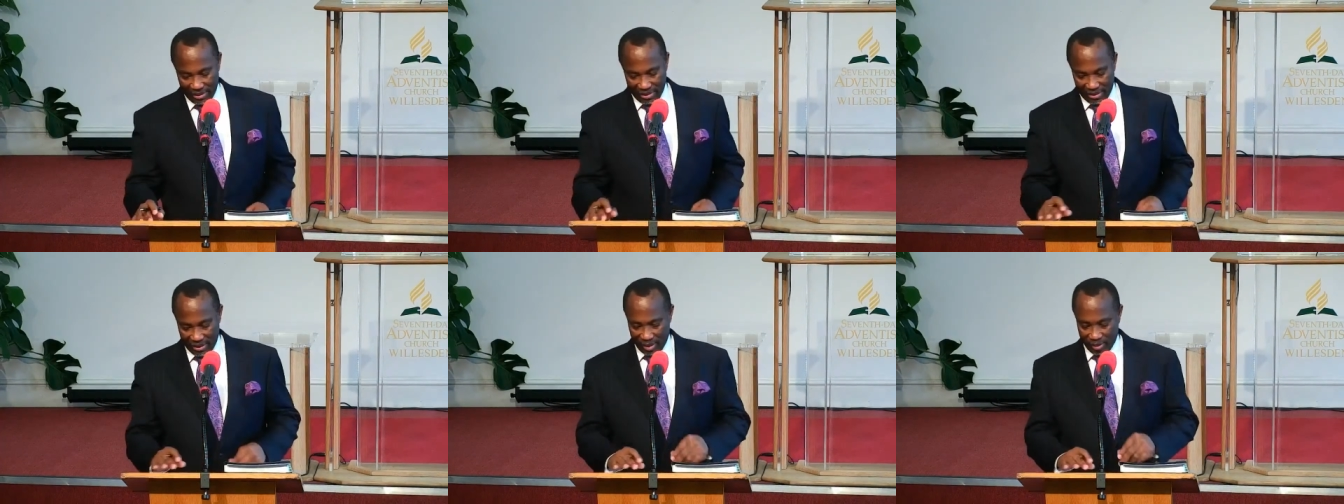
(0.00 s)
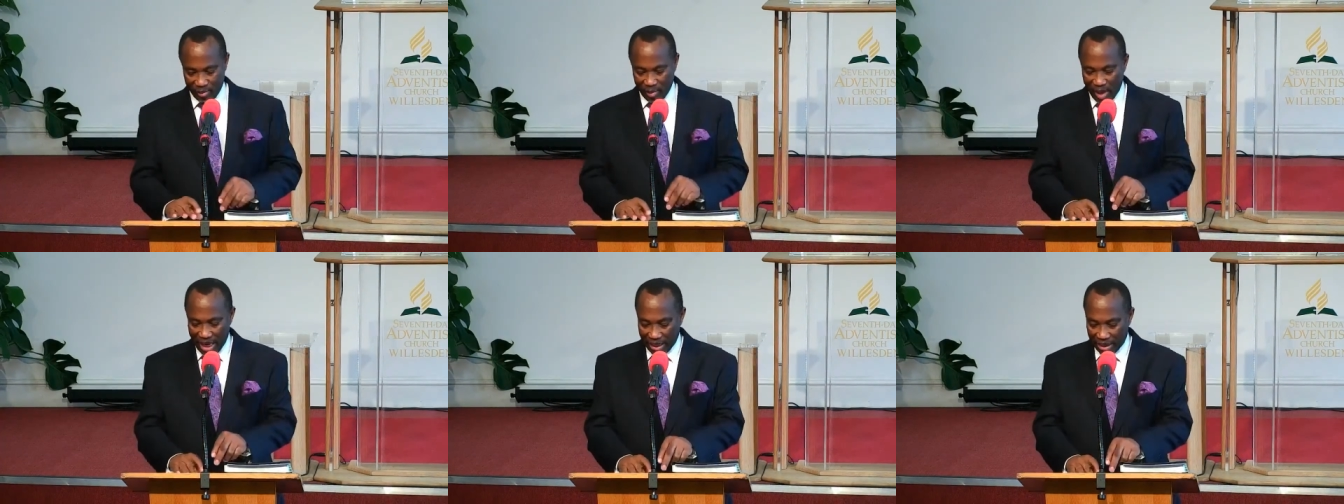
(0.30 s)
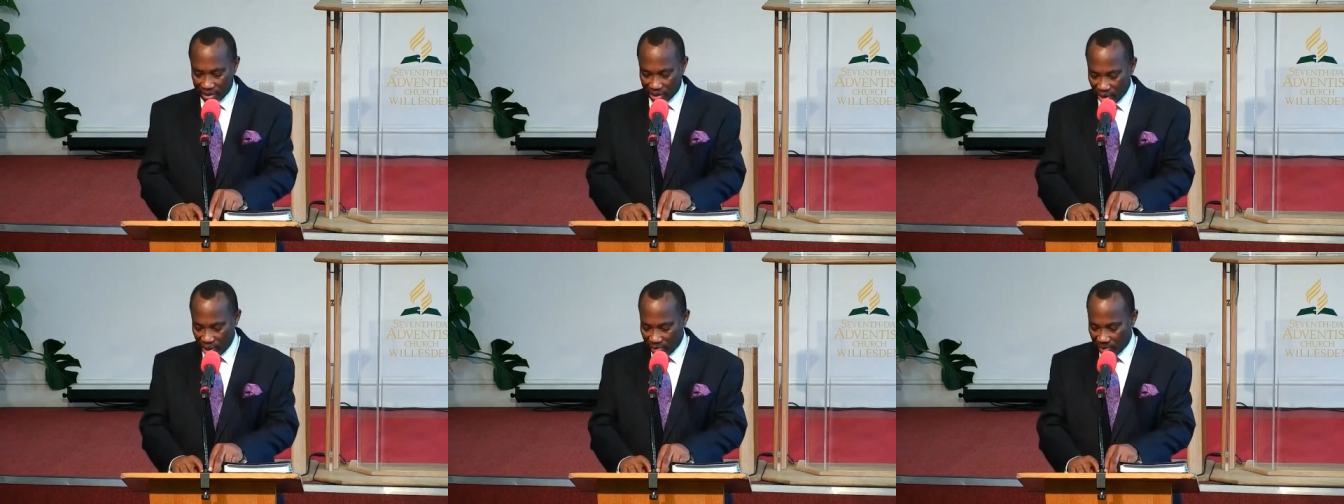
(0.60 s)
And by
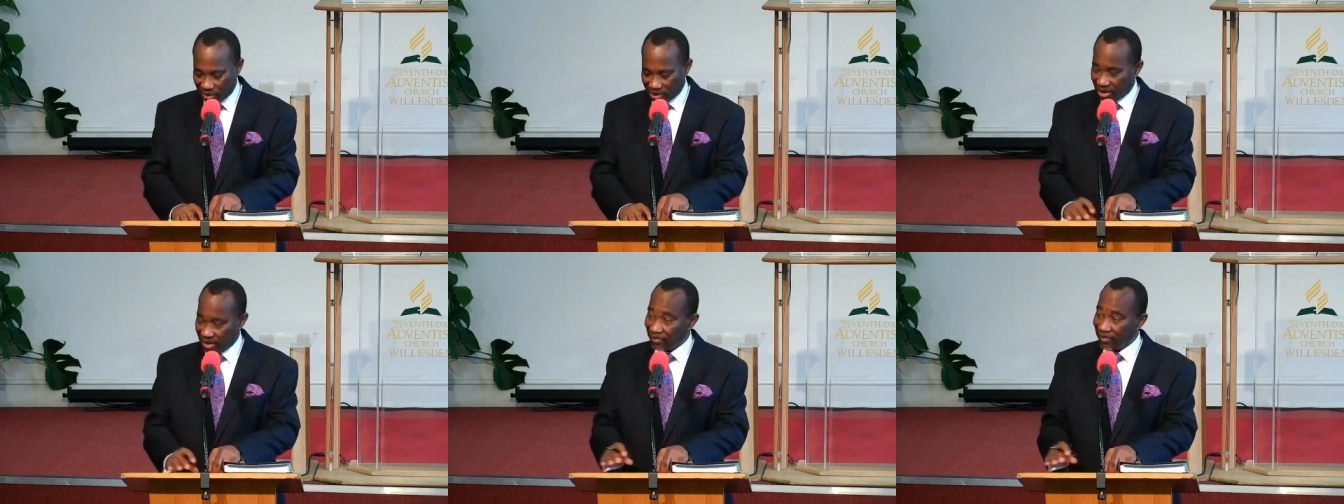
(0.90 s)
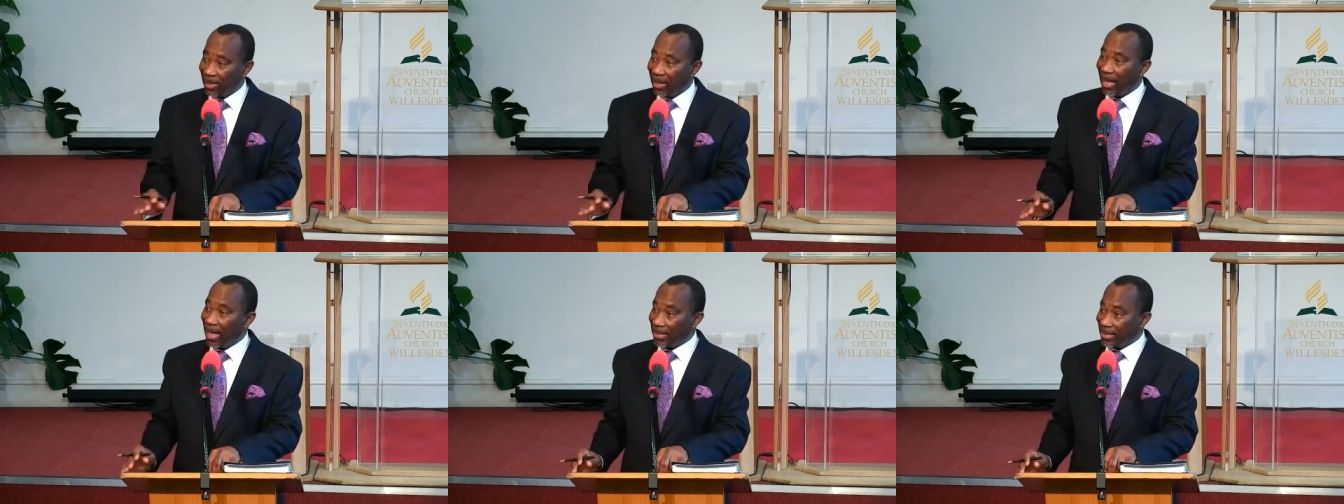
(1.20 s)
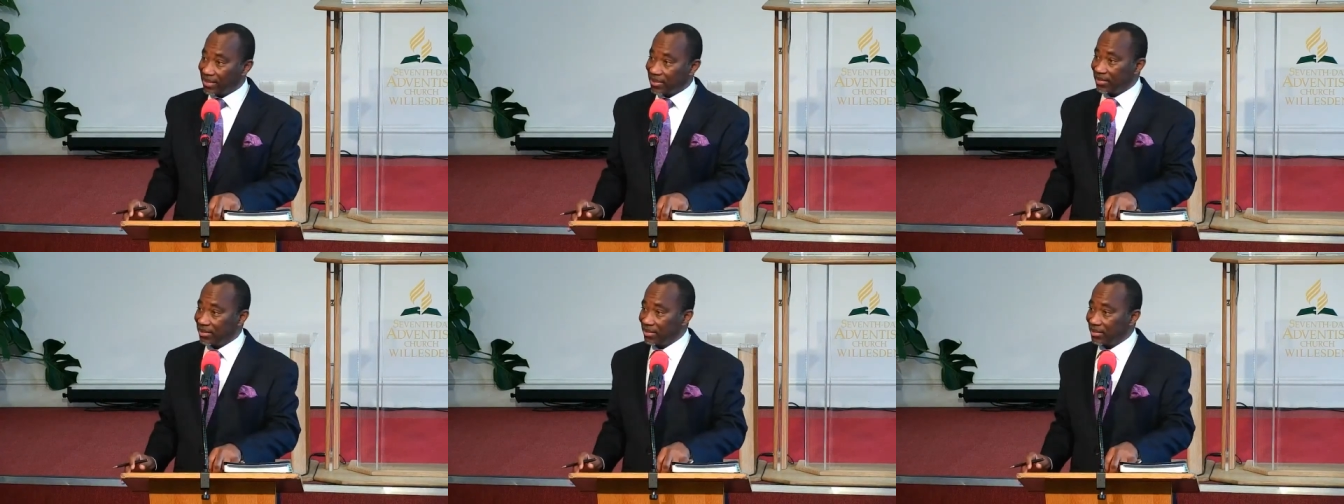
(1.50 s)
interpretive
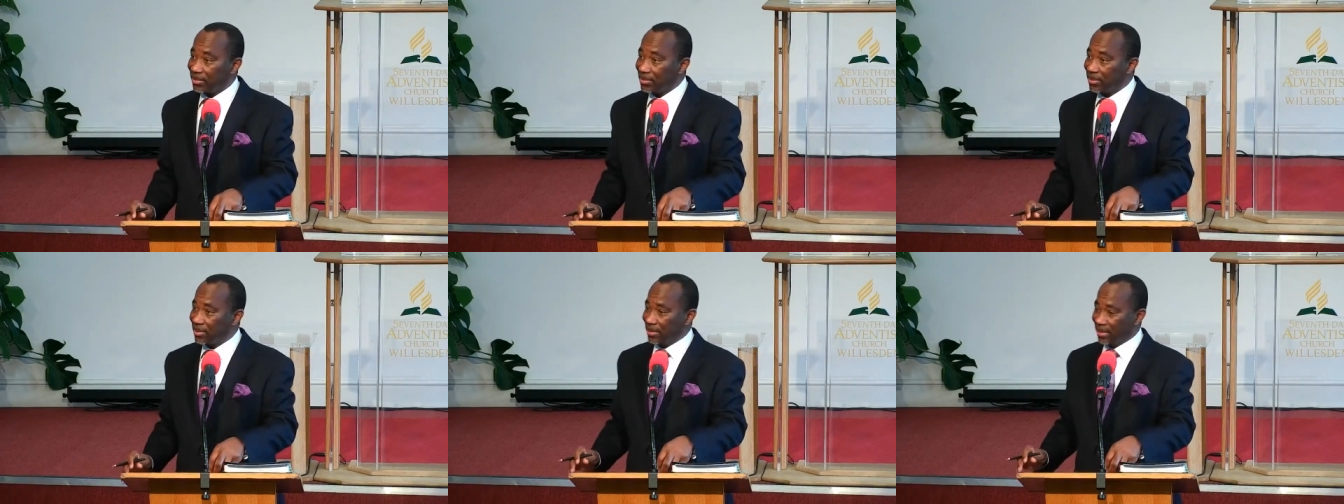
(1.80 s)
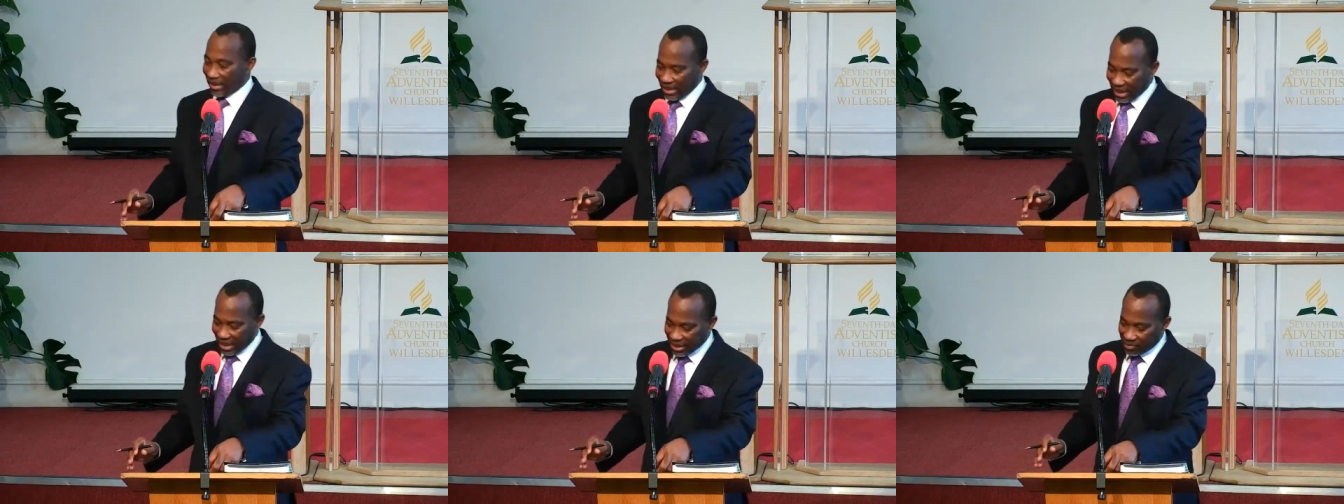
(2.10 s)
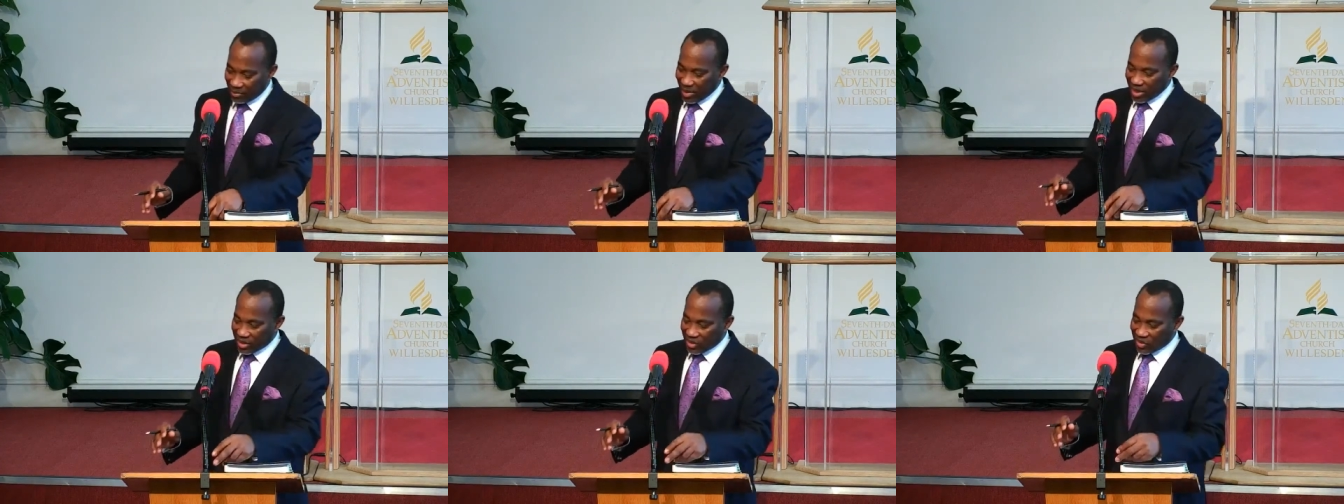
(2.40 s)
license,
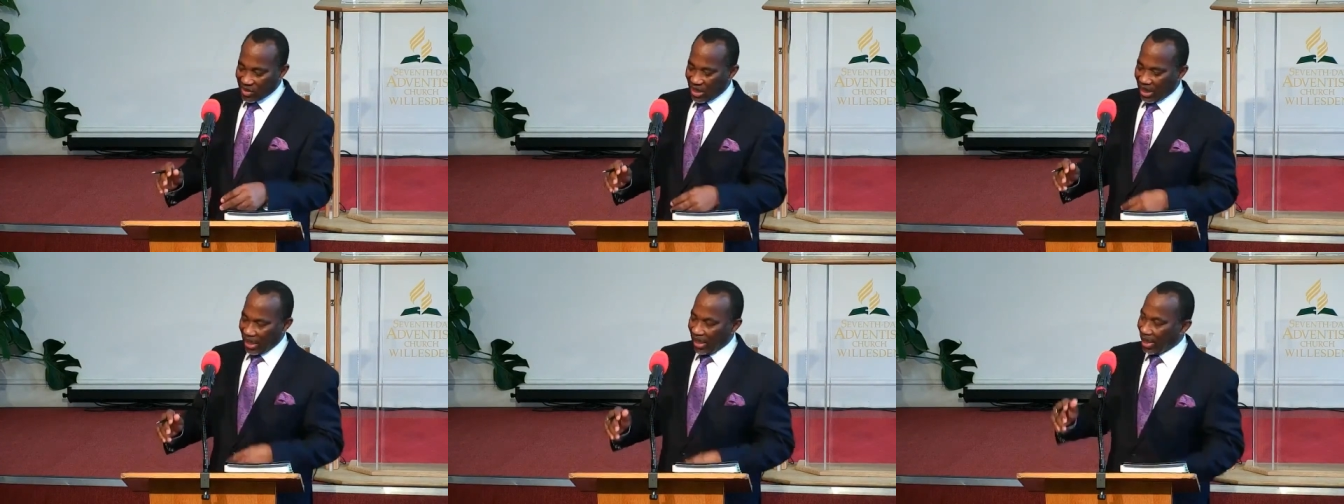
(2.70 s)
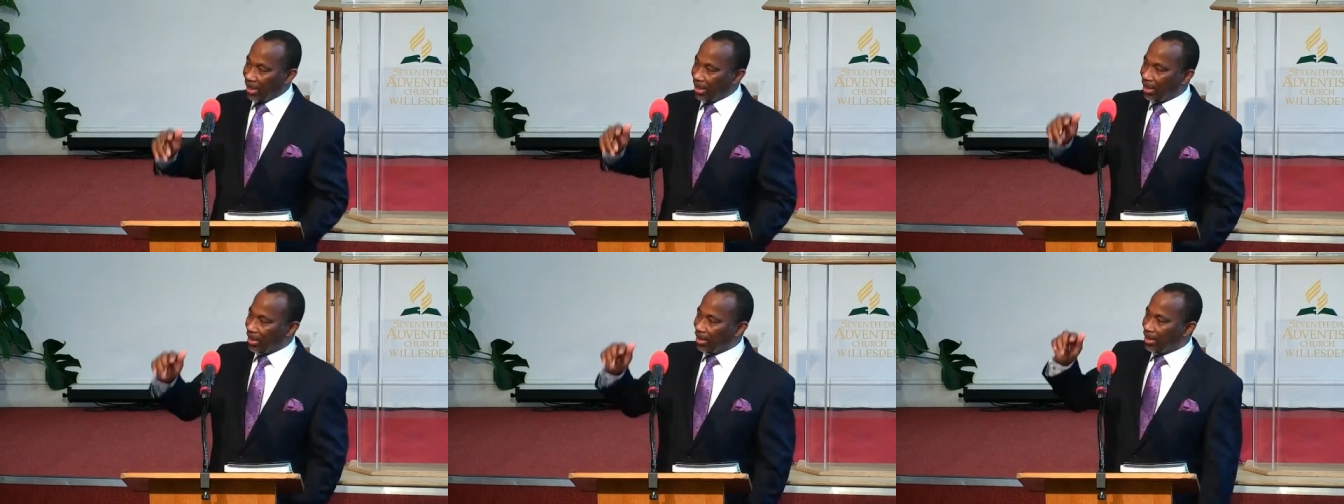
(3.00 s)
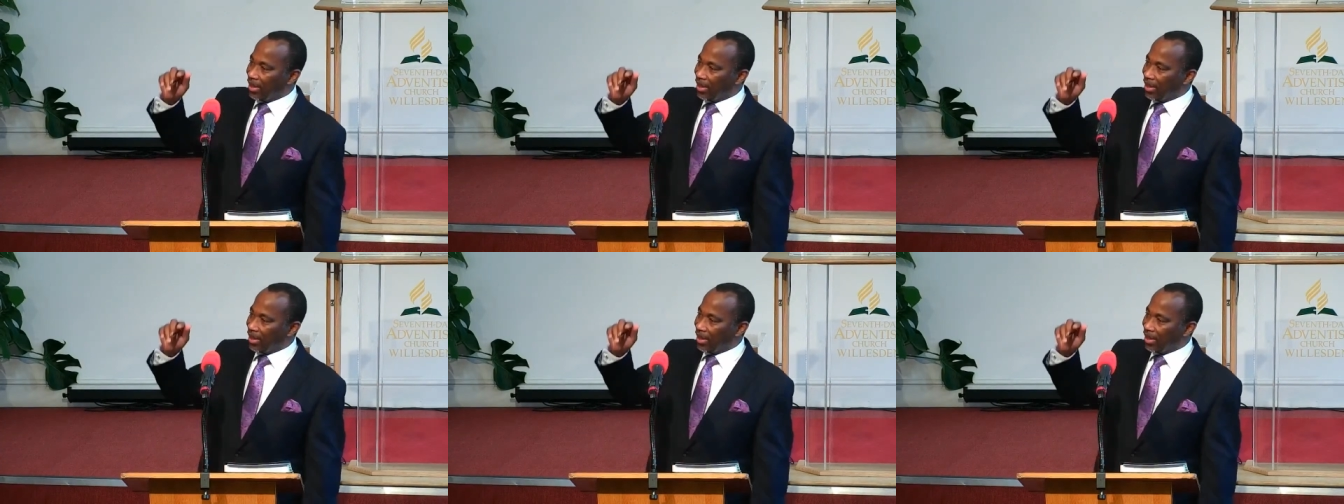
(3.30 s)
let me say,